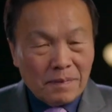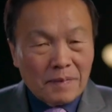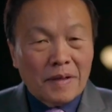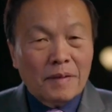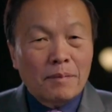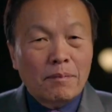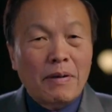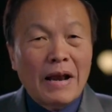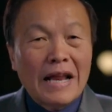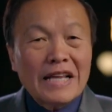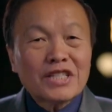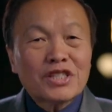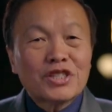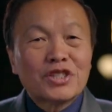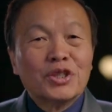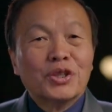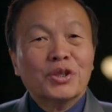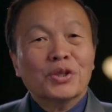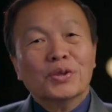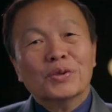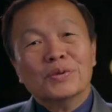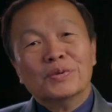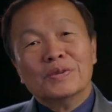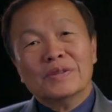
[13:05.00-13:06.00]
bless
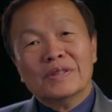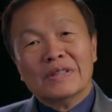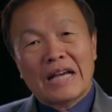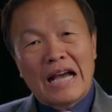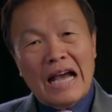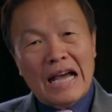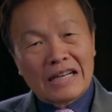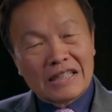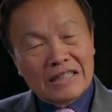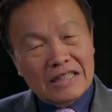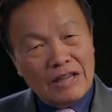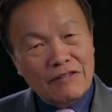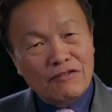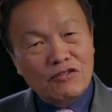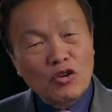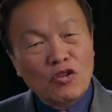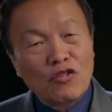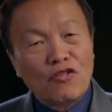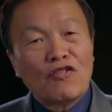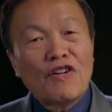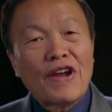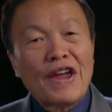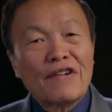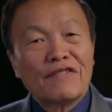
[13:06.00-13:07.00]
you and give you
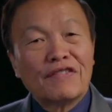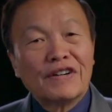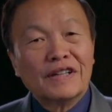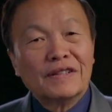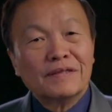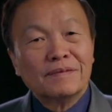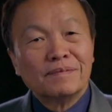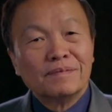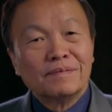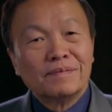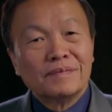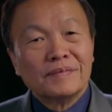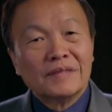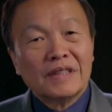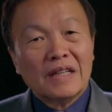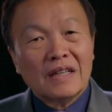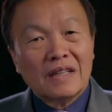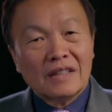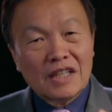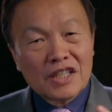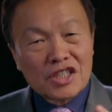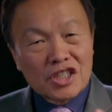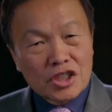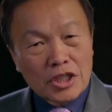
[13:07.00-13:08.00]
favor.
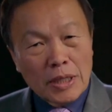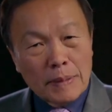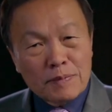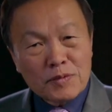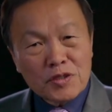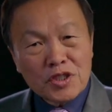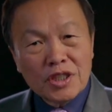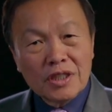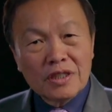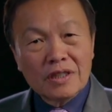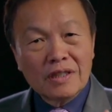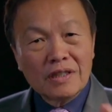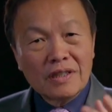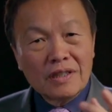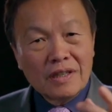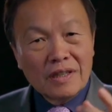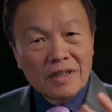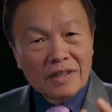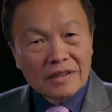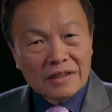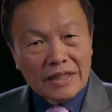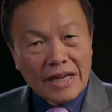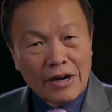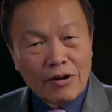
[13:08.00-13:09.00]
The scripture
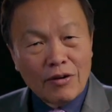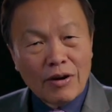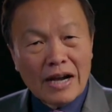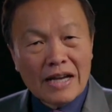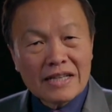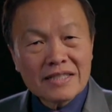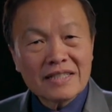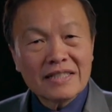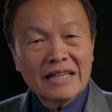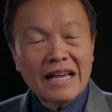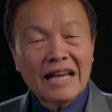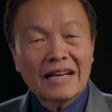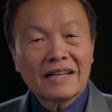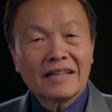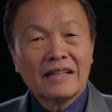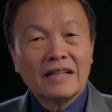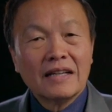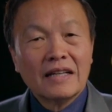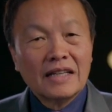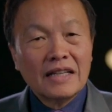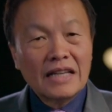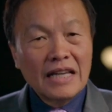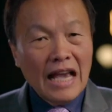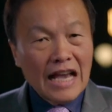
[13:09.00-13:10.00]
tells us that
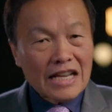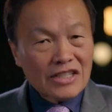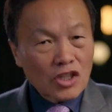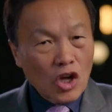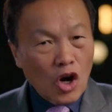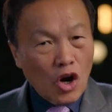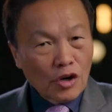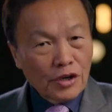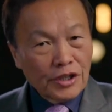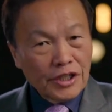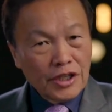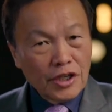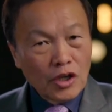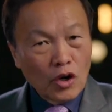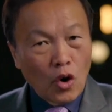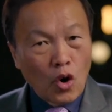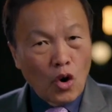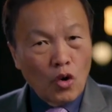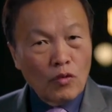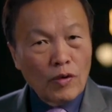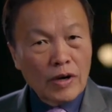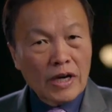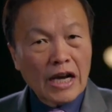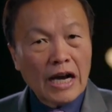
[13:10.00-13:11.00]
He has already
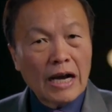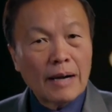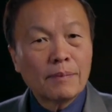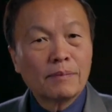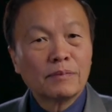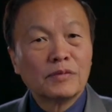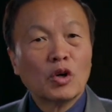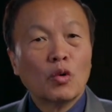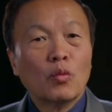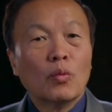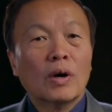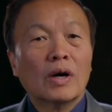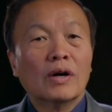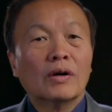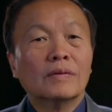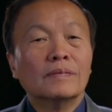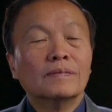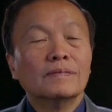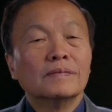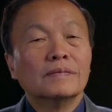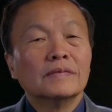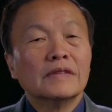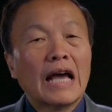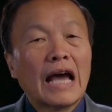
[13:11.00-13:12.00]
overcome the world
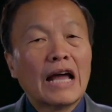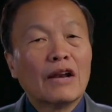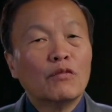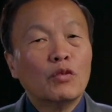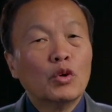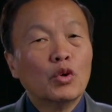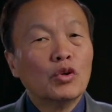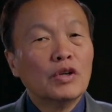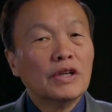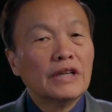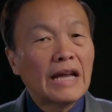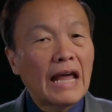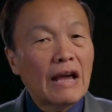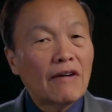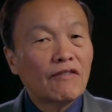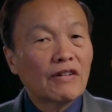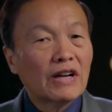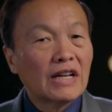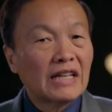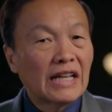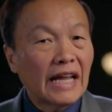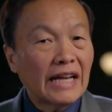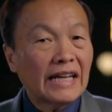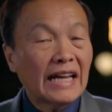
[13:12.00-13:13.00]
and will never
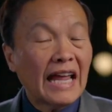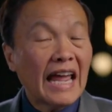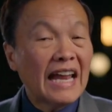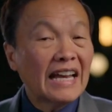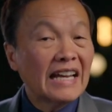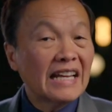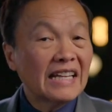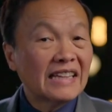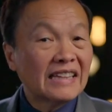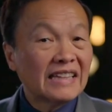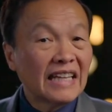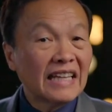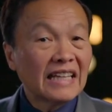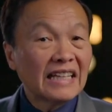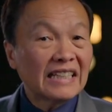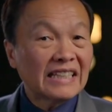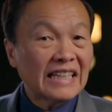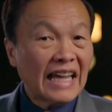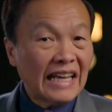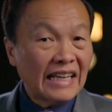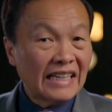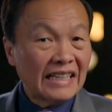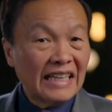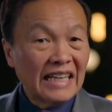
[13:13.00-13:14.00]
let anything
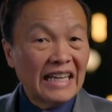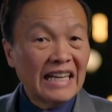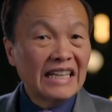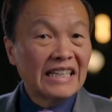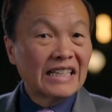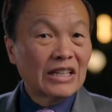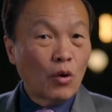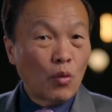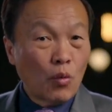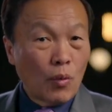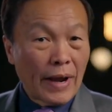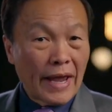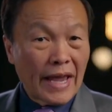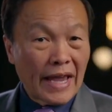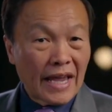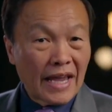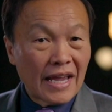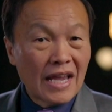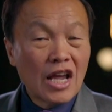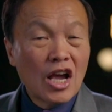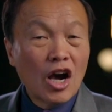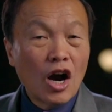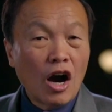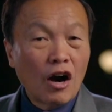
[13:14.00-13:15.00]
get in the way
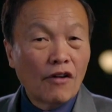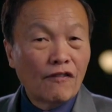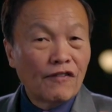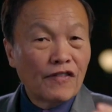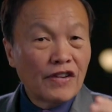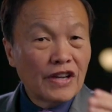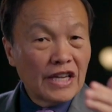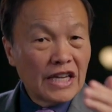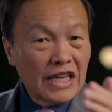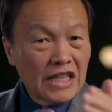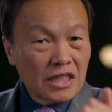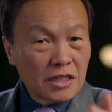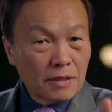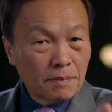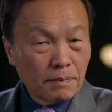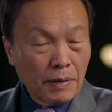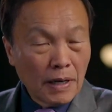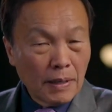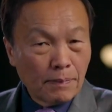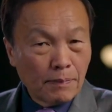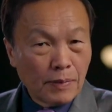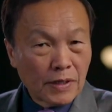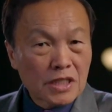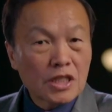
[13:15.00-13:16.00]
of His
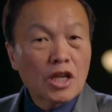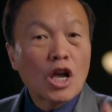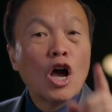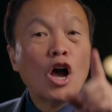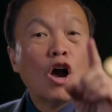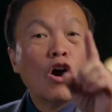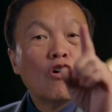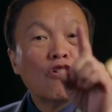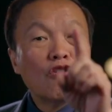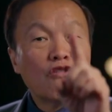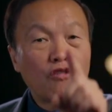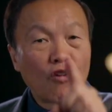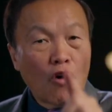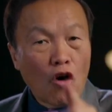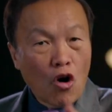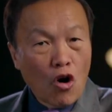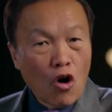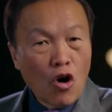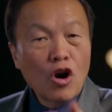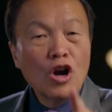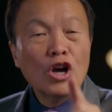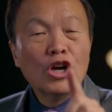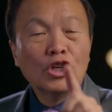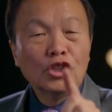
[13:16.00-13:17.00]
purpose
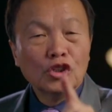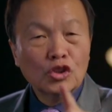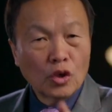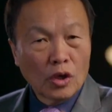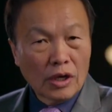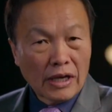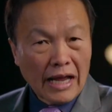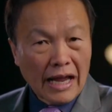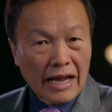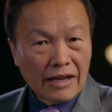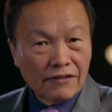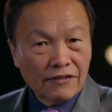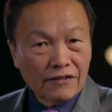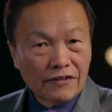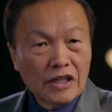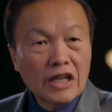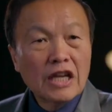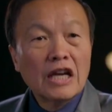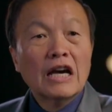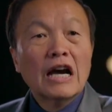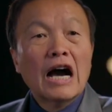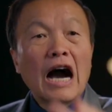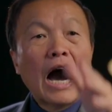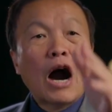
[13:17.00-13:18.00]
for your life.
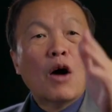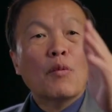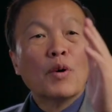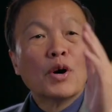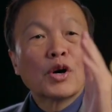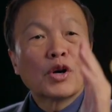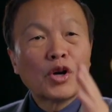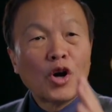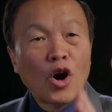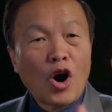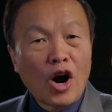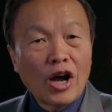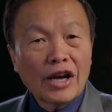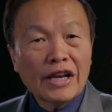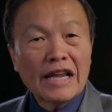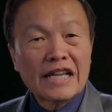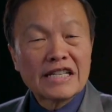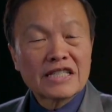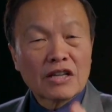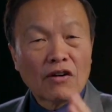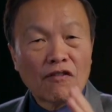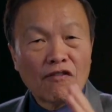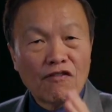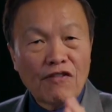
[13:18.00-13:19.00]
Our God
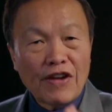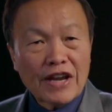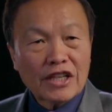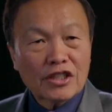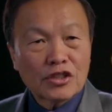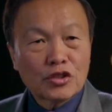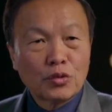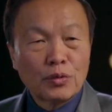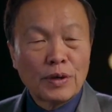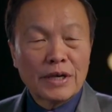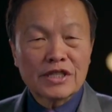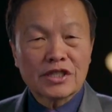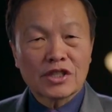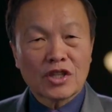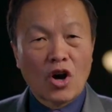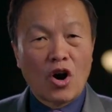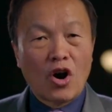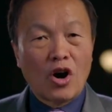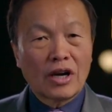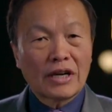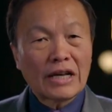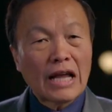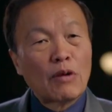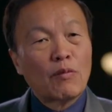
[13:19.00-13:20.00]
is a victorious
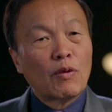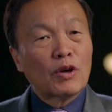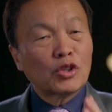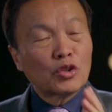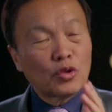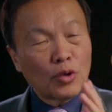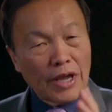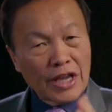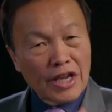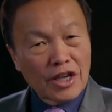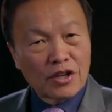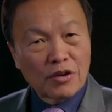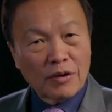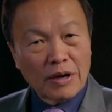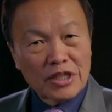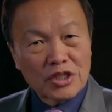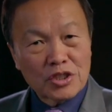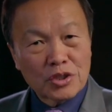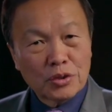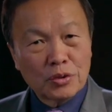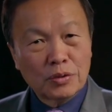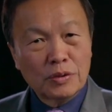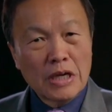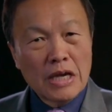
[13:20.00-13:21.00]
God. I want to encourage
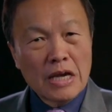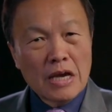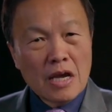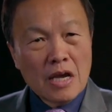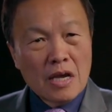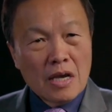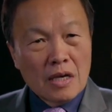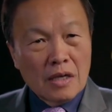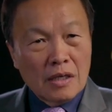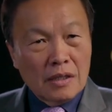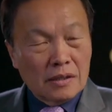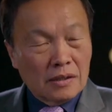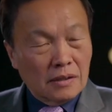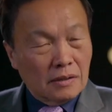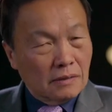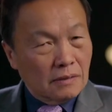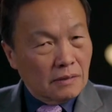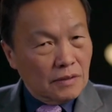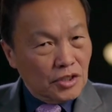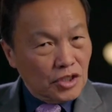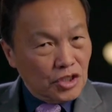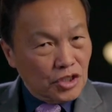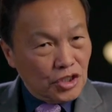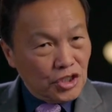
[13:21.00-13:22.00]
you.
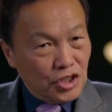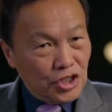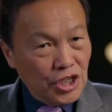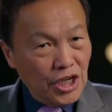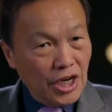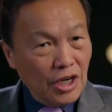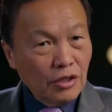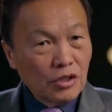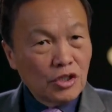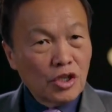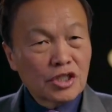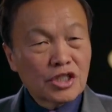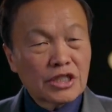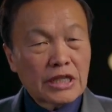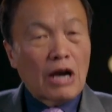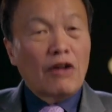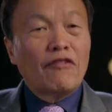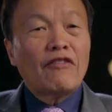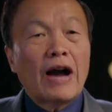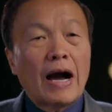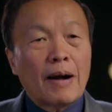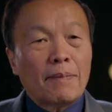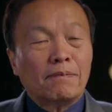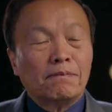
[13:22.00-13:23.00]
Cheer yourself
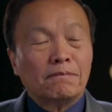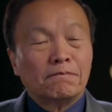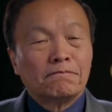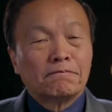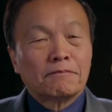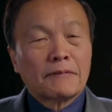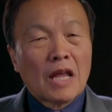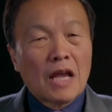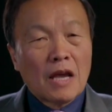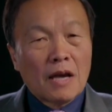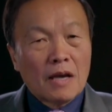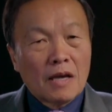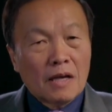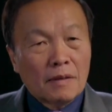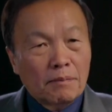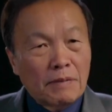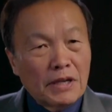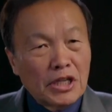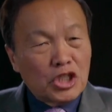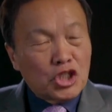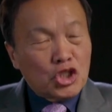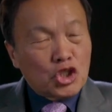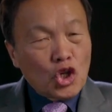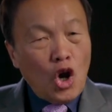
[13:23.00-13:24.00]
up.
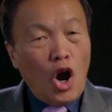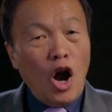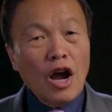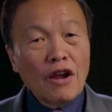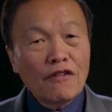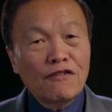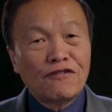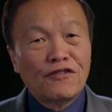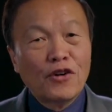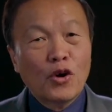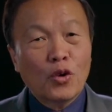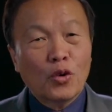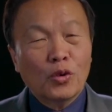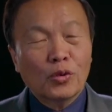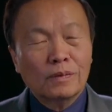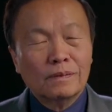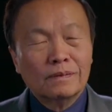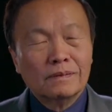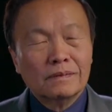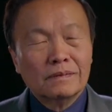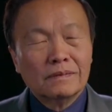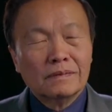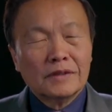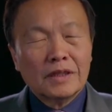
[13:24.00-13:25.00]
Be joyful.
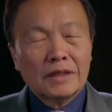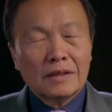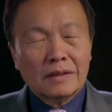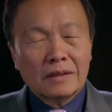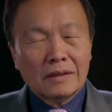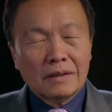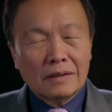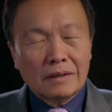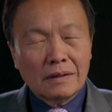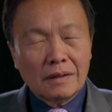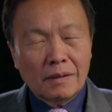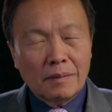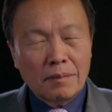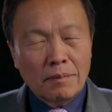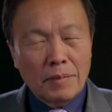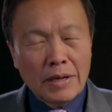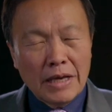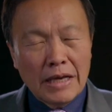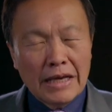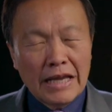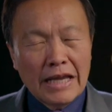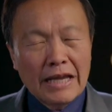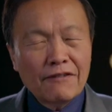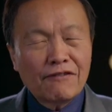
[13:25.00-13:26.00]

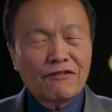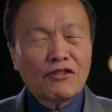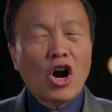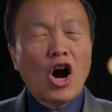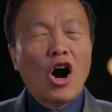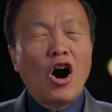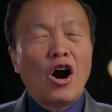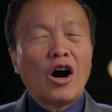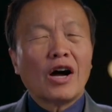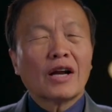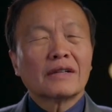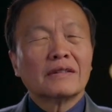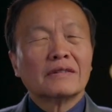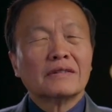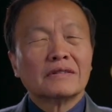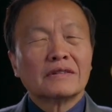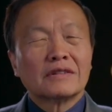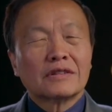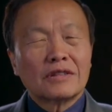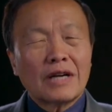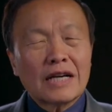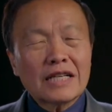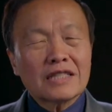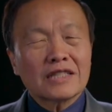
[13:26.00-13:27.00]
Believe God.
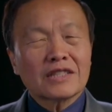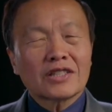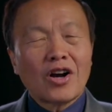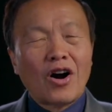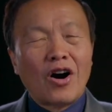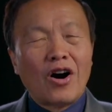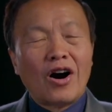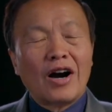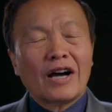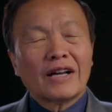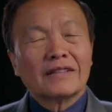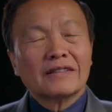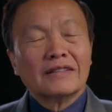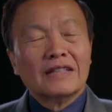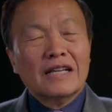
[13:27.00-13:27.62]
Trust God.